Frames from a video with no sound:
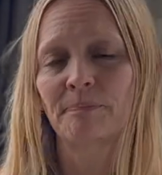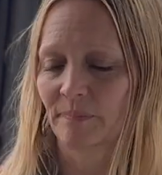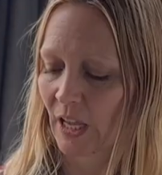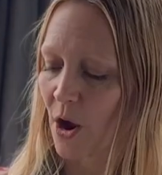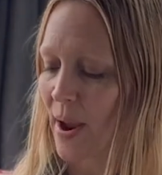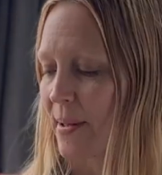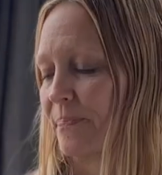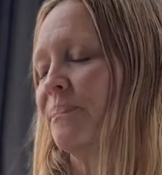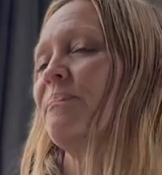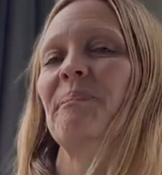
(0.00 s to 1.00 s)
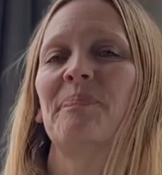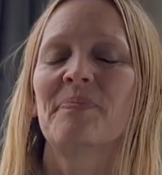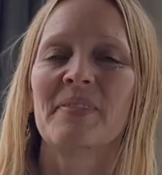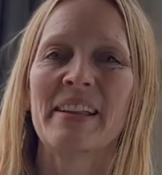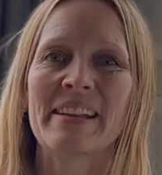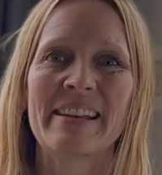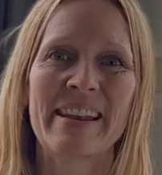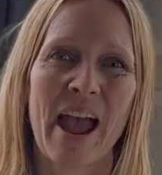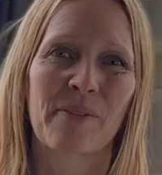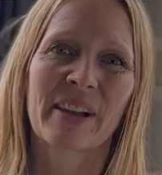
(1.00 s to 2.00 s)
All right,
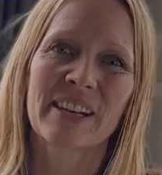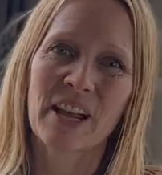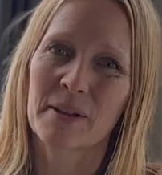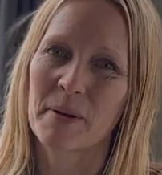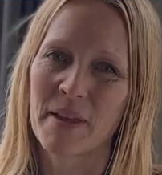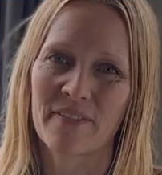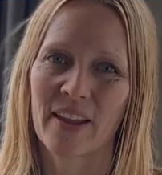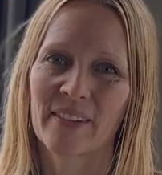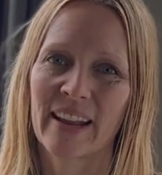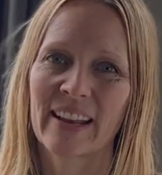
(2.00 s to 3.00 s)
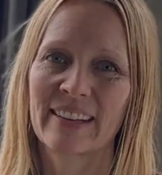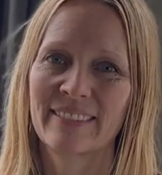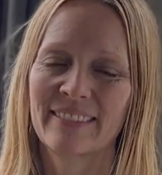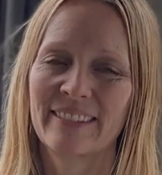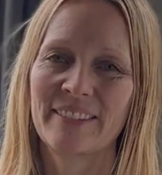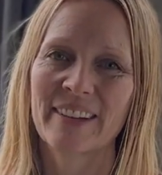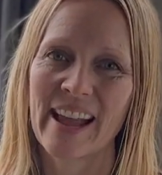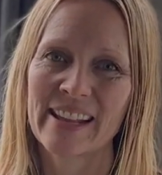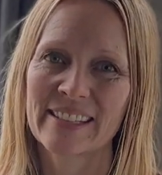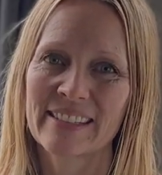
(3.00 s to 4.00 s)
now we're going to talk about my favorite, you
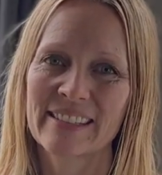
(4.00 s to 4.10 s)
guys.